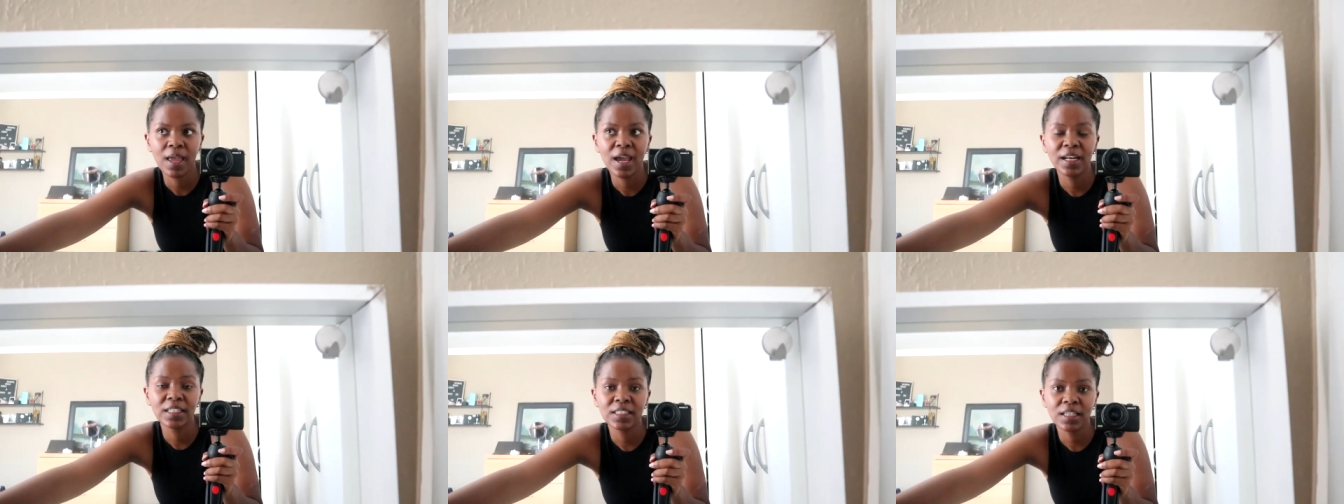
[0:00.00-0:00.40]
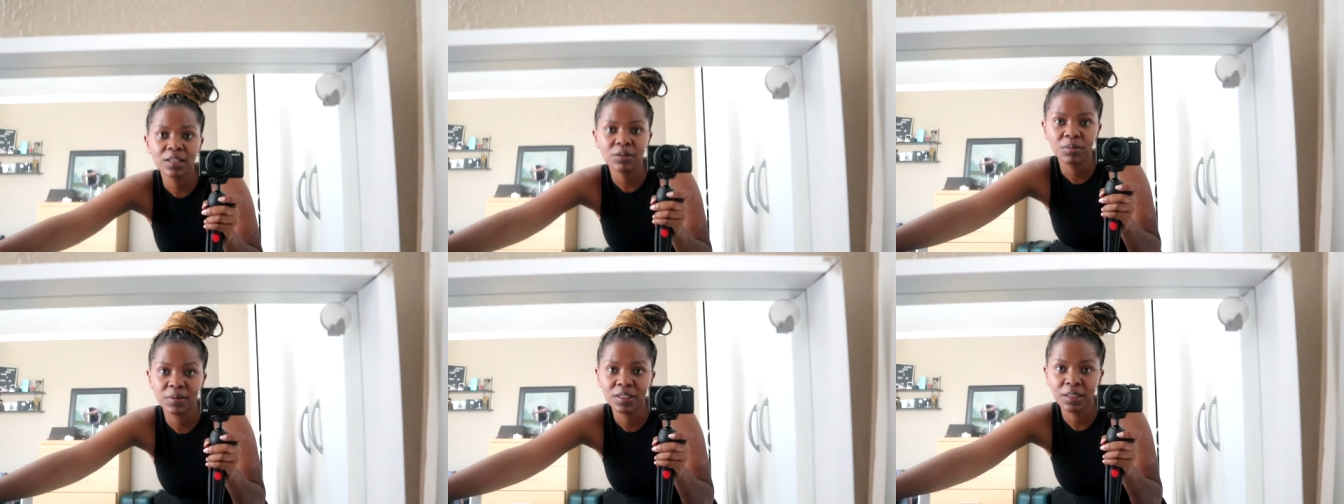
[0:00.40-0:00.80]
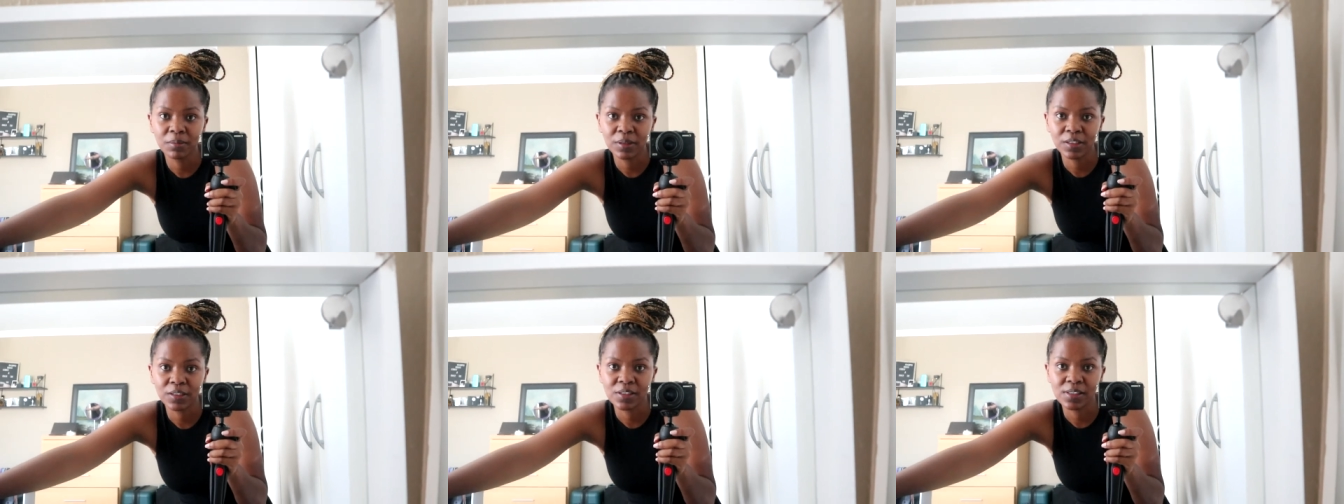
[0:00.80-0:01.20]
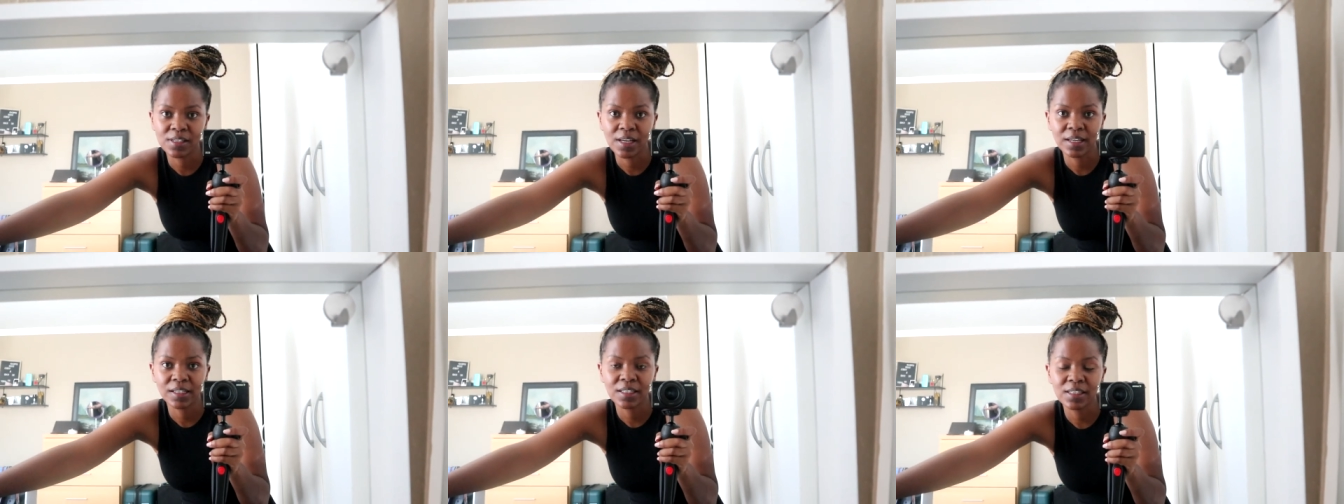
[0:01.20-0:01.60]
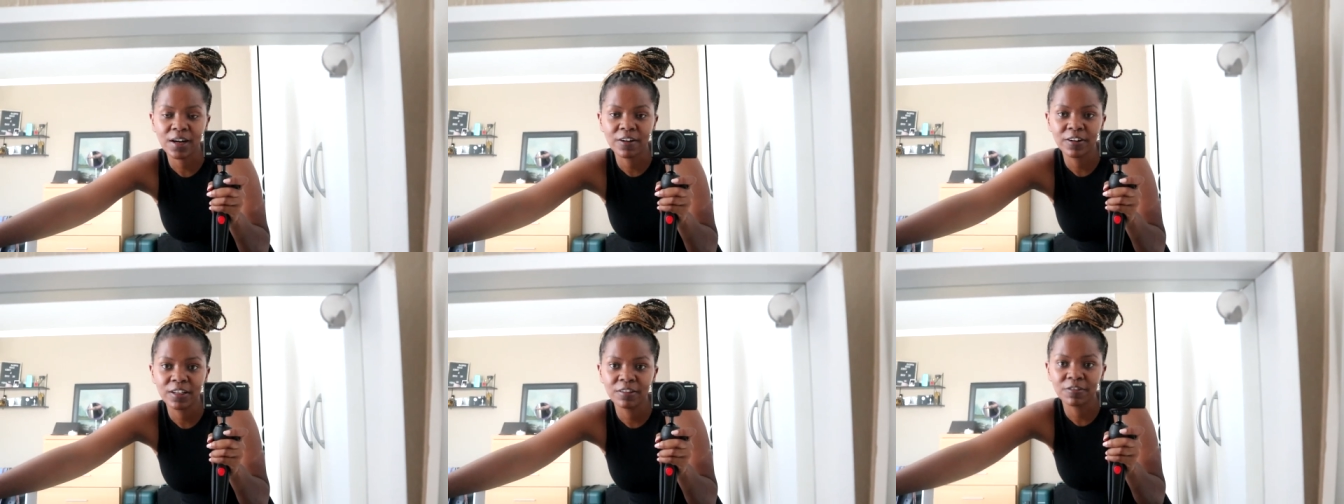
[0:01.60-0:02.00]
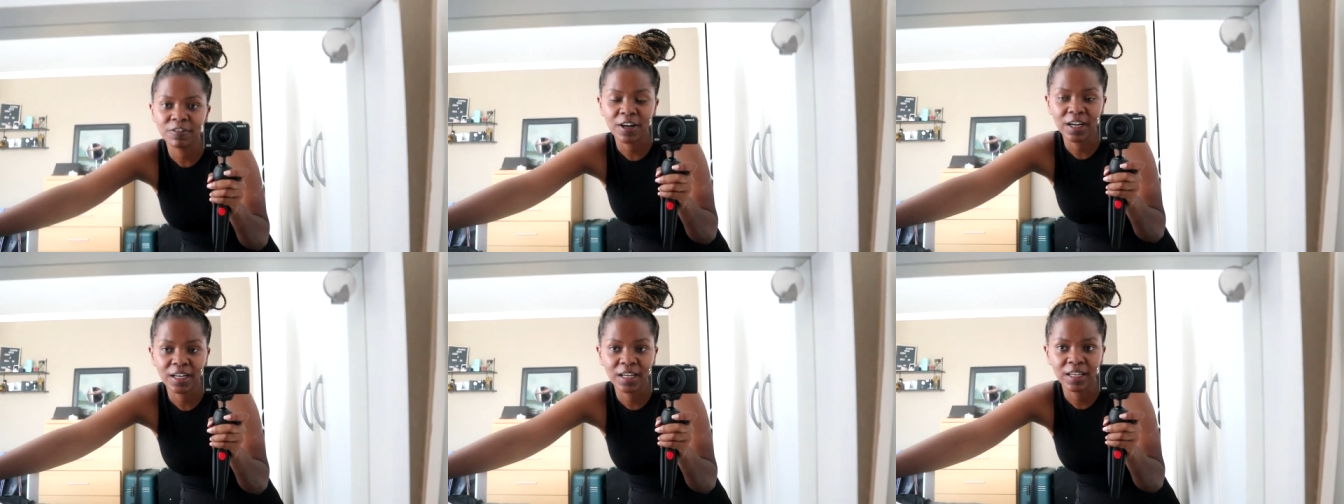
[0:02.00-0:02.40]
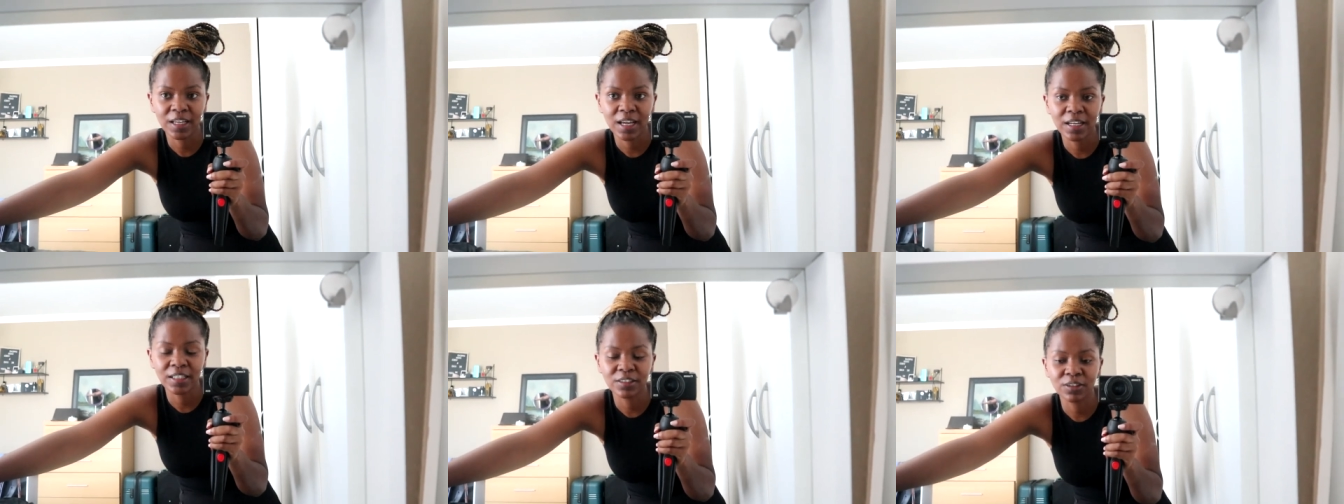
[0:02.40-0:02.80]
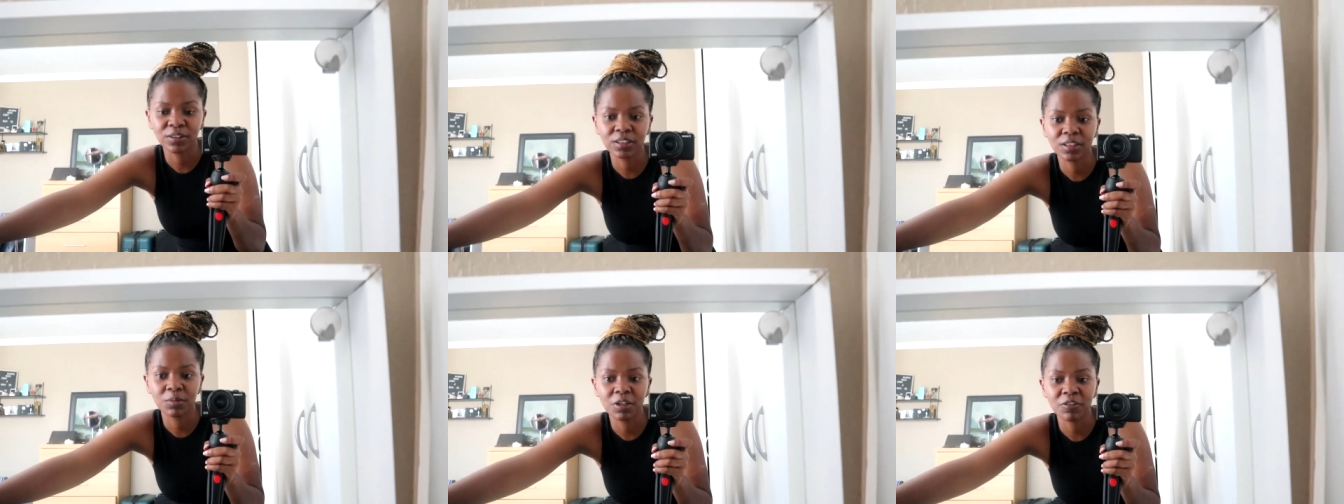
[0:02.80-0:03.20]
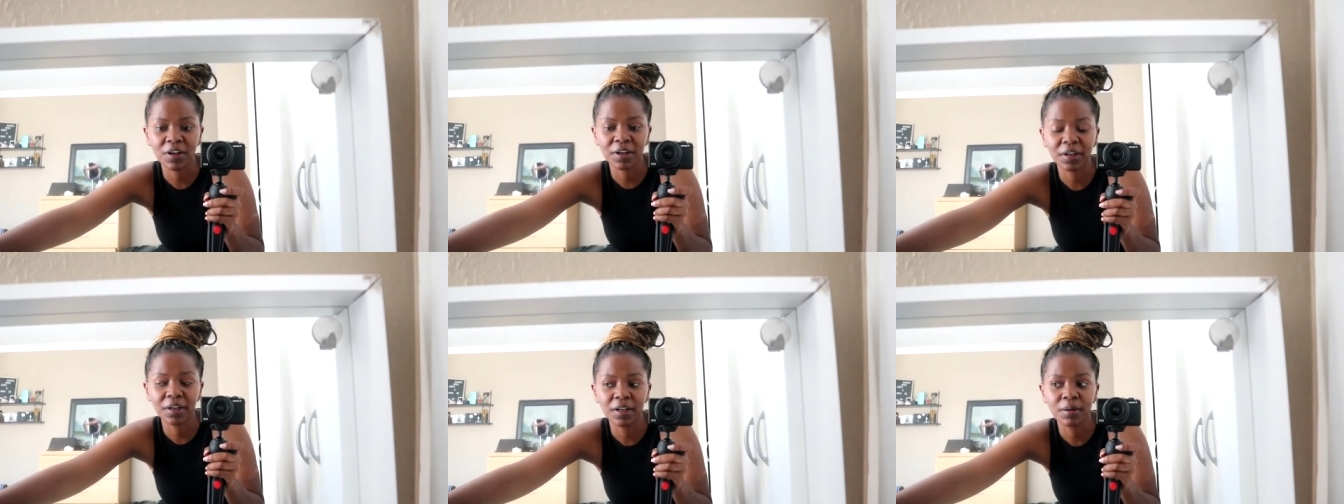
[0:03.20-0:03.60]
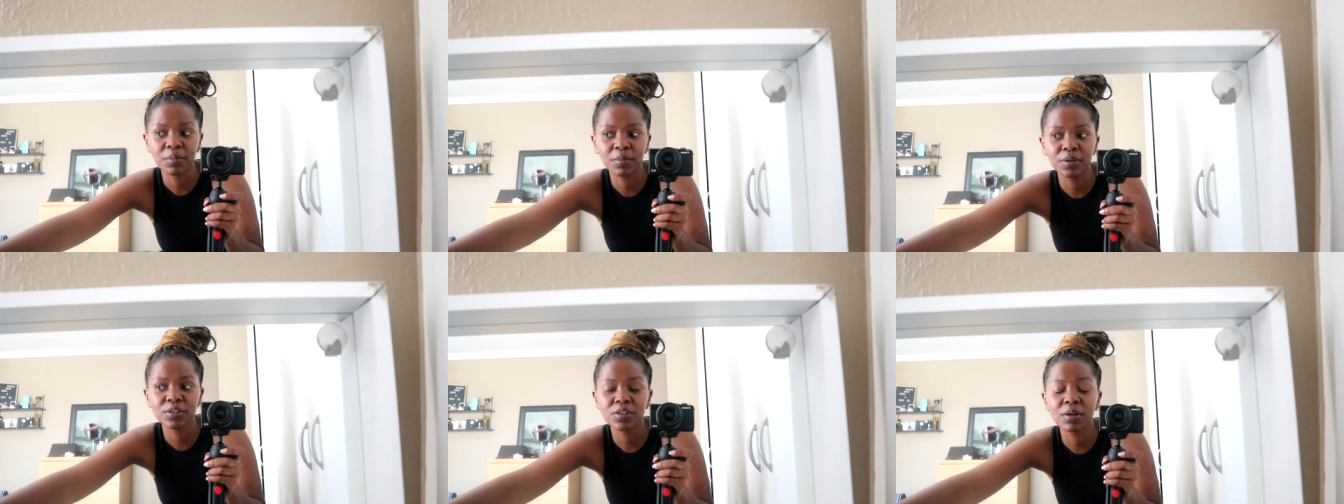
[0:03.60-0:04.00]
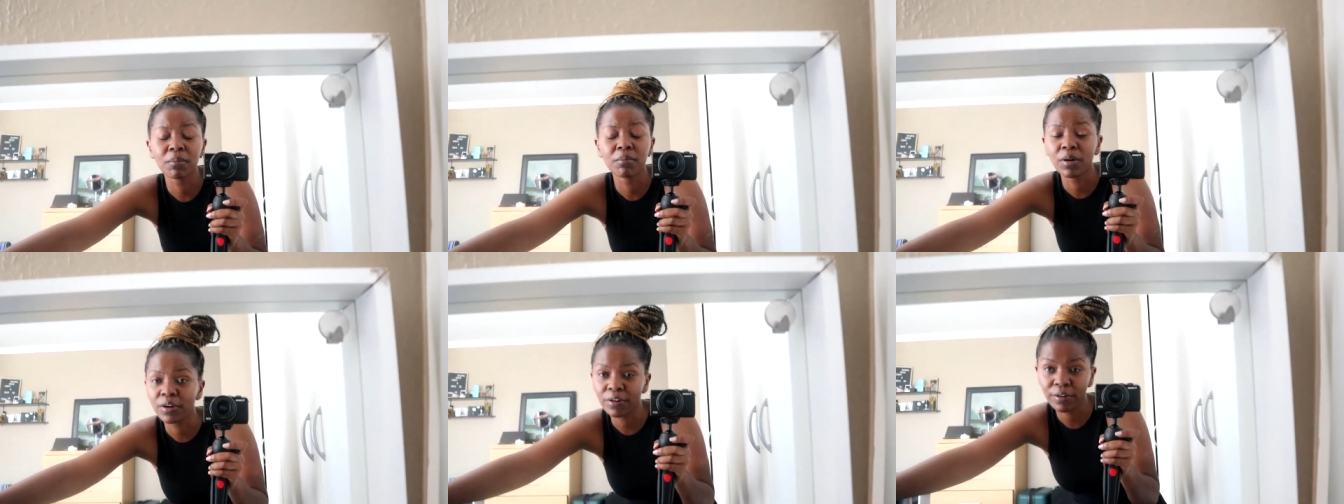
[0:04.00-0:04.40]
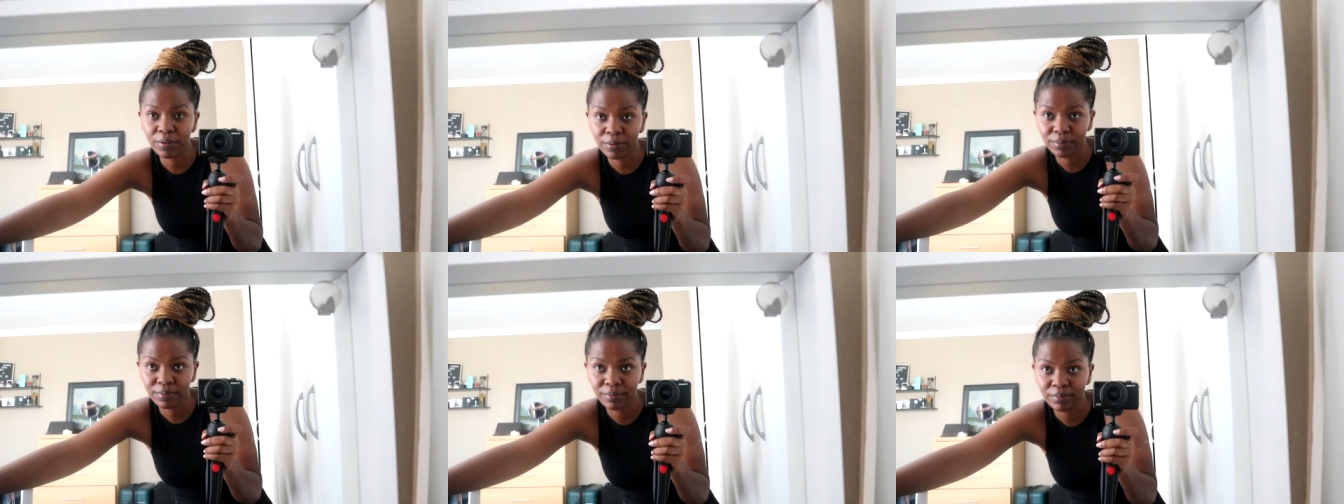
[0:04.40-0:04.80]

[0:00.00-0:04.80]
and he said he would be done by Thursday. It's currently Friday and he's asking me if I can come tomorrow